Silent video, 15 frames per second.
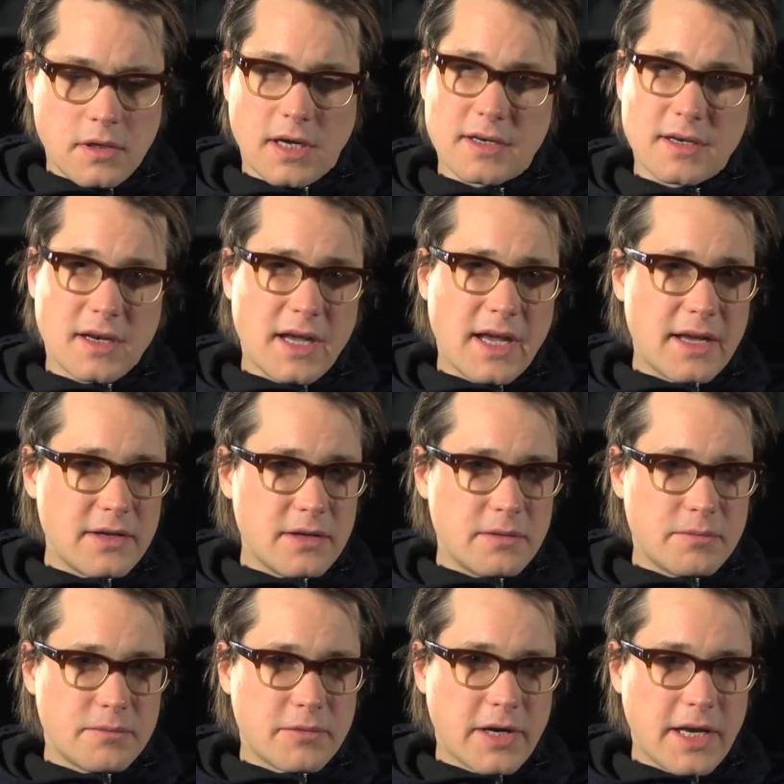I don't know how you
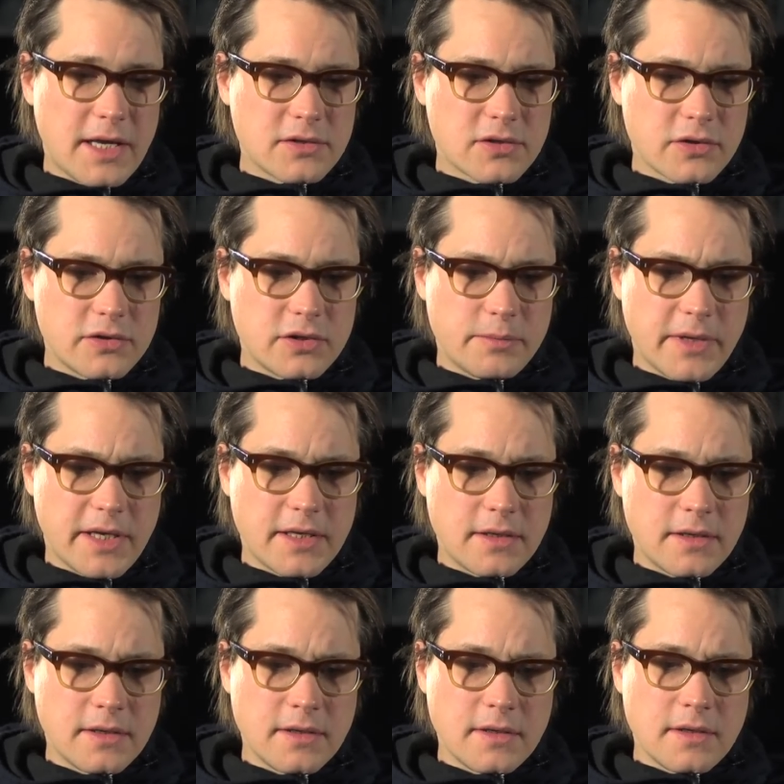pronounce Guchupin,
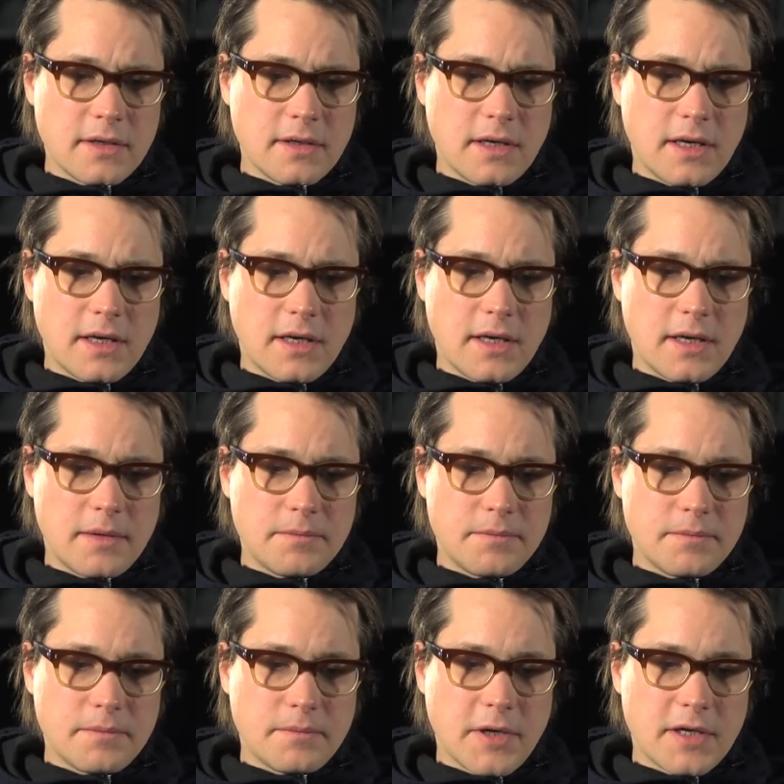
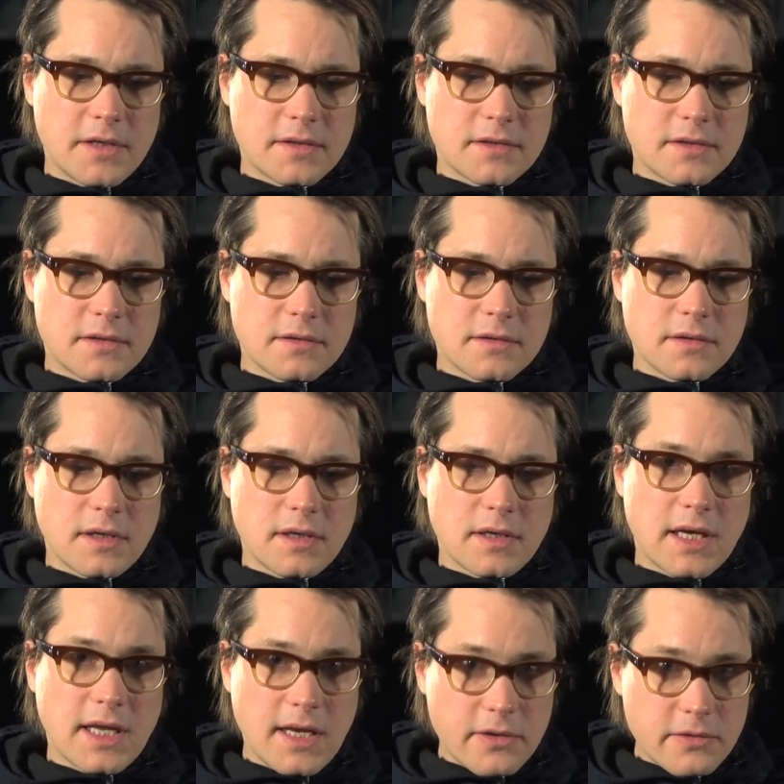but
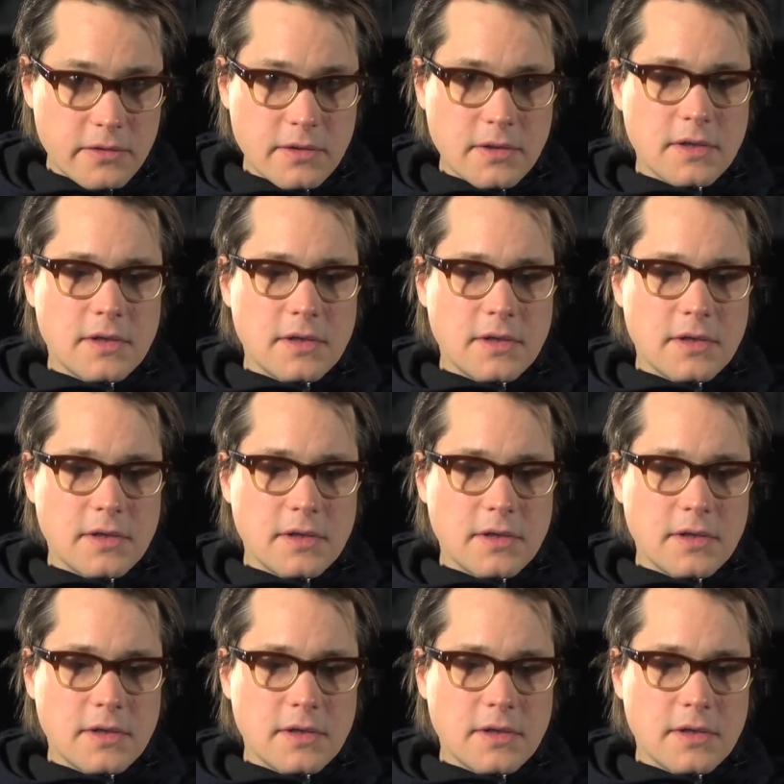hello.